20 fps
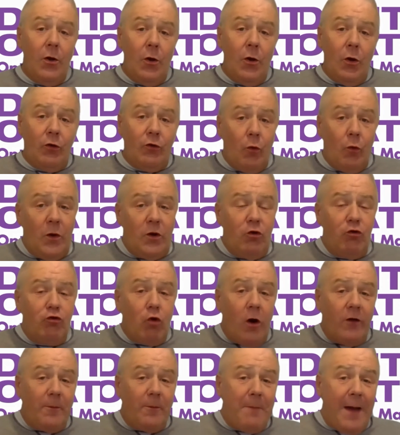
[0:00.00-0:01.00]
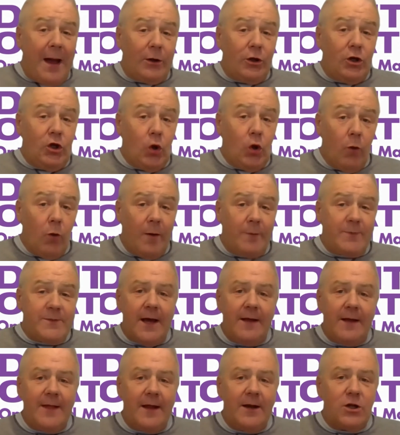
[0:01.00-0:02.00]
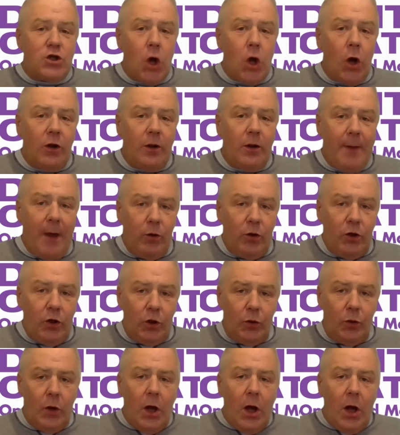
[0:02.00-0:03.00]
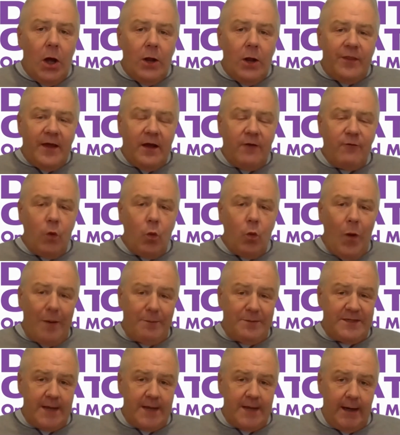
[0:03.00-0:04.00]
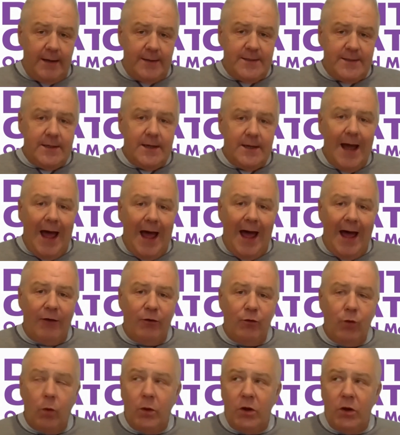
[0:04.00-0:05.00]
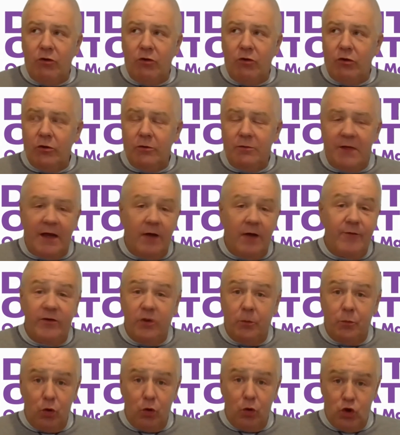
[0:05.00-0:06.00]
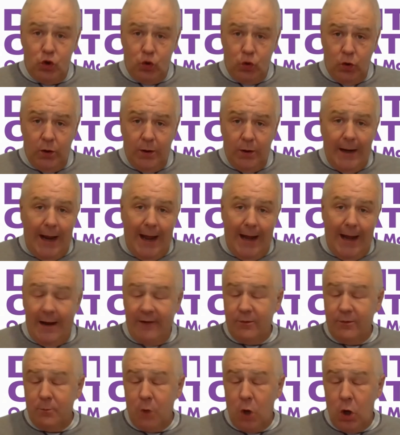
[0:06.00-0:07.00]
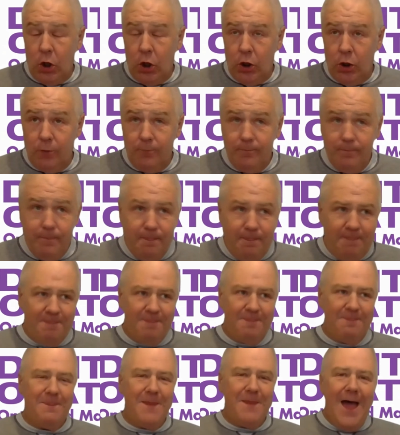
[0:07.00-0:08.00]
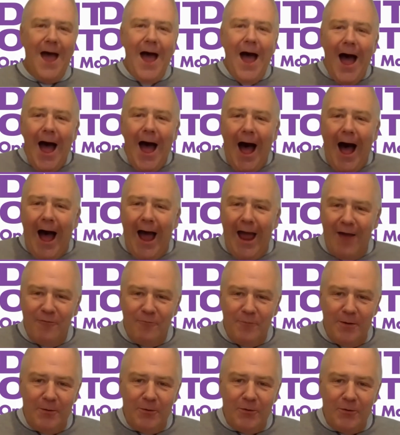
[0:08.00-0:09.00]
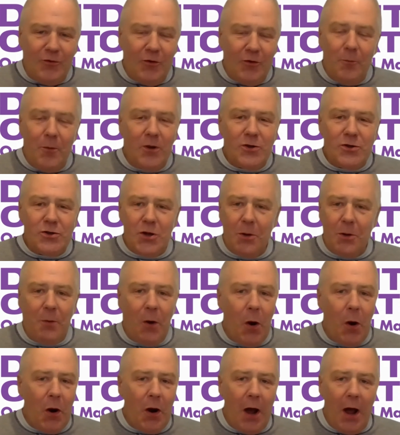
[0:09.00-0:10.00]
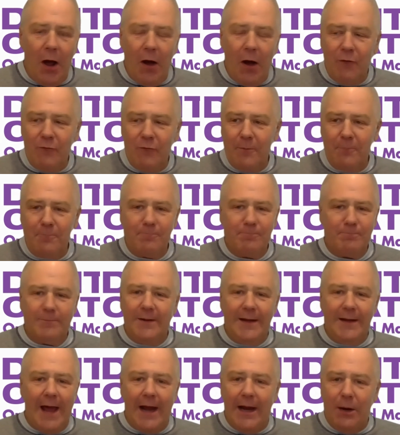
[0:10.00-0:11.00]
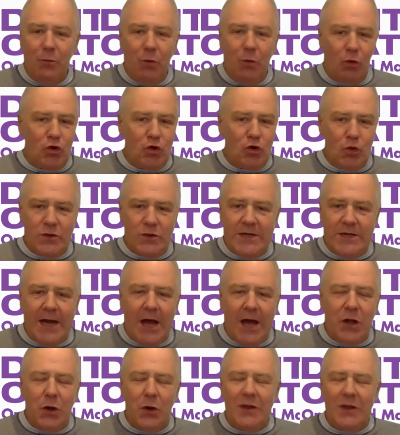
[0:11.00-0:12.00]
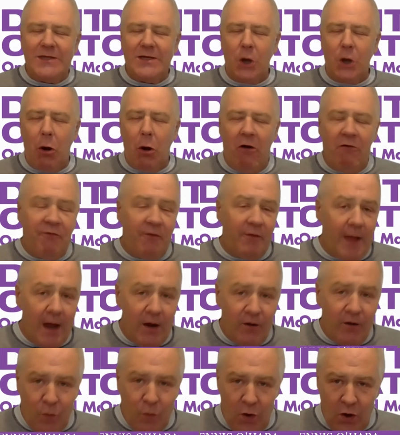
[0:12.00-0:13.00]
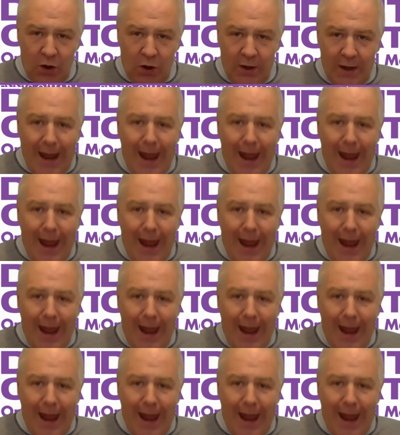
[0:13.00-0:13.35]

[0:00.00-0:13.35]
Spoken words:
So when you draw them back to your website, then it's all about you. Think of a website as what we used to think of as a brochure. And as a marketer, I have been so much a part of getting brochures together. It's an awful lot of work.